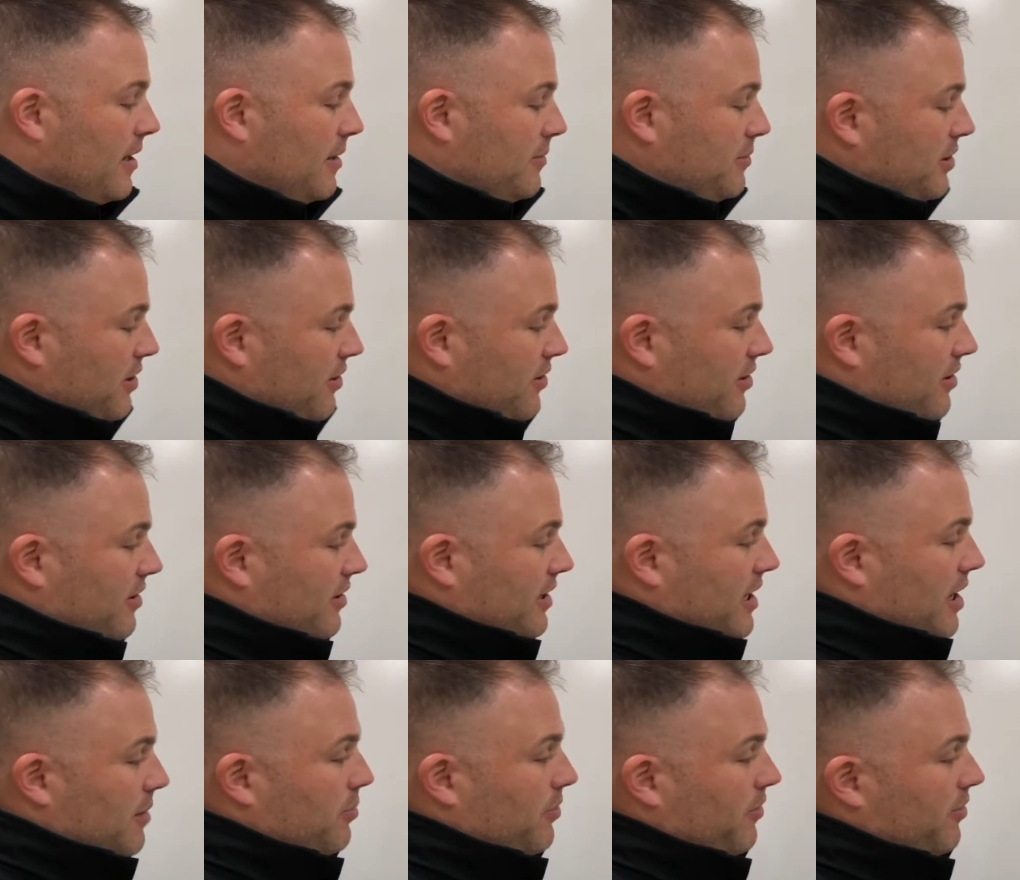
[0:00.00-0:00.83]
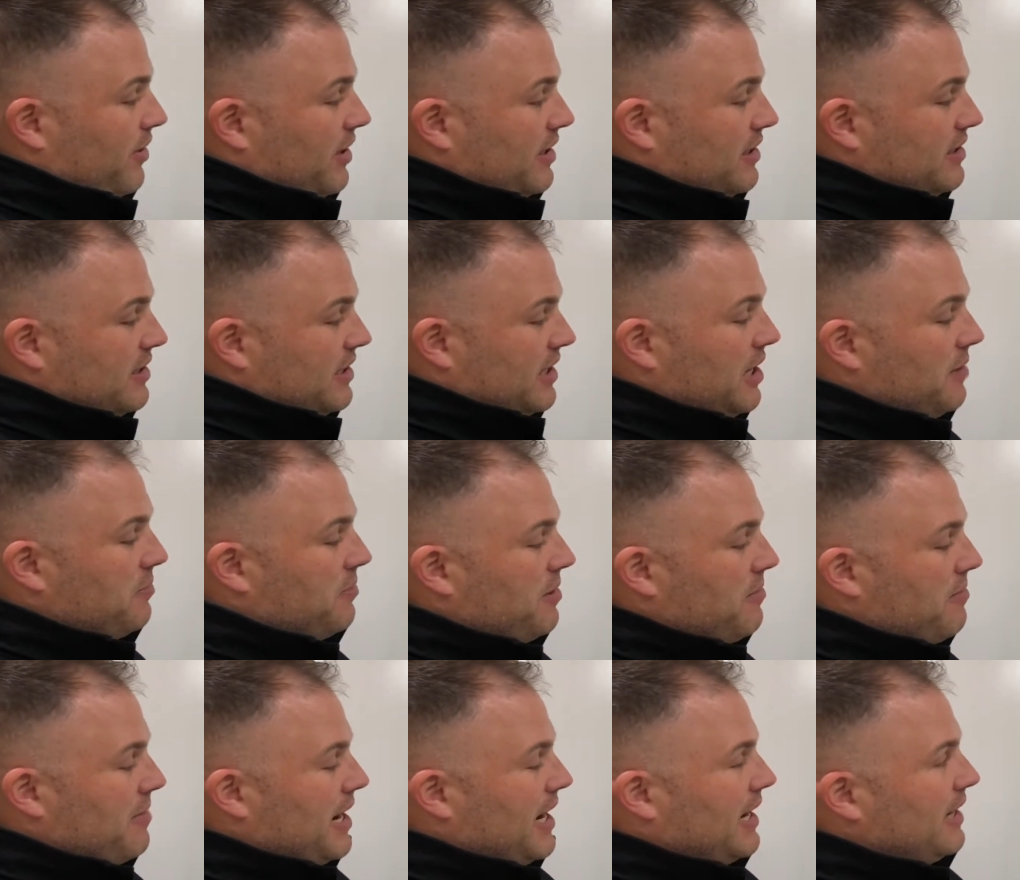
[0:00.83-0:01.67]
So there are a couple things to keep
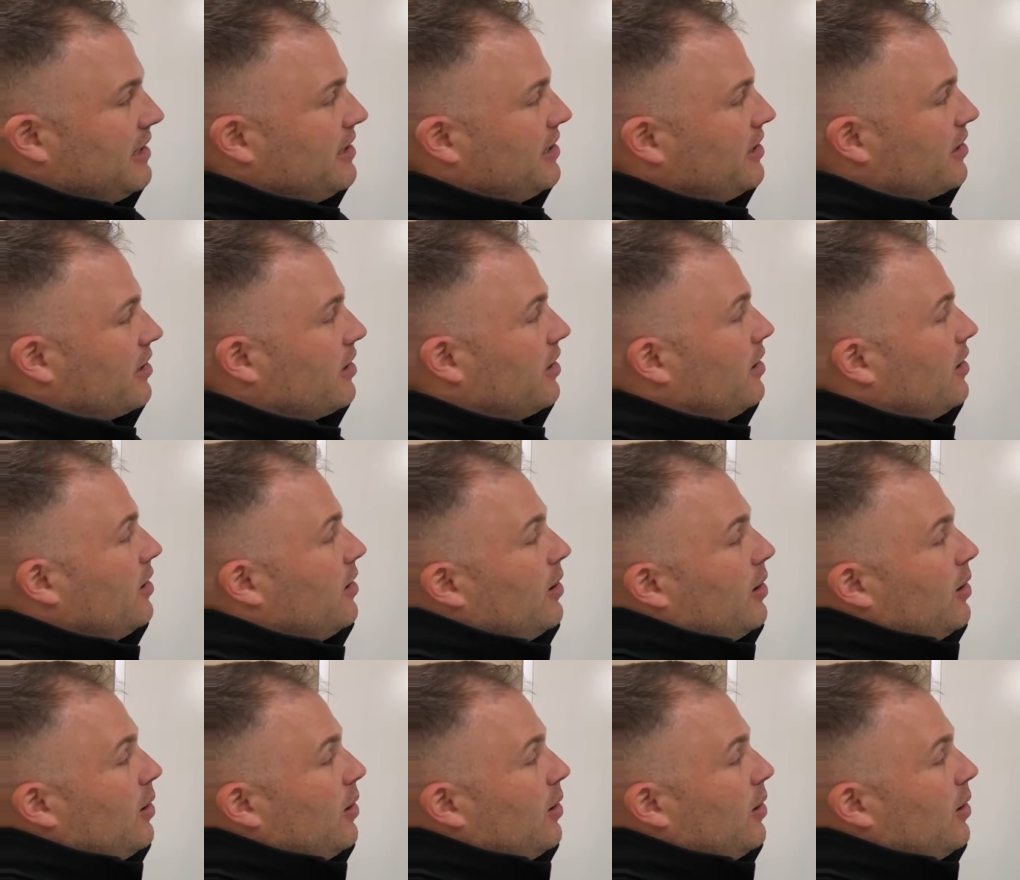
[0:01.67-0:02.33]
in mind here.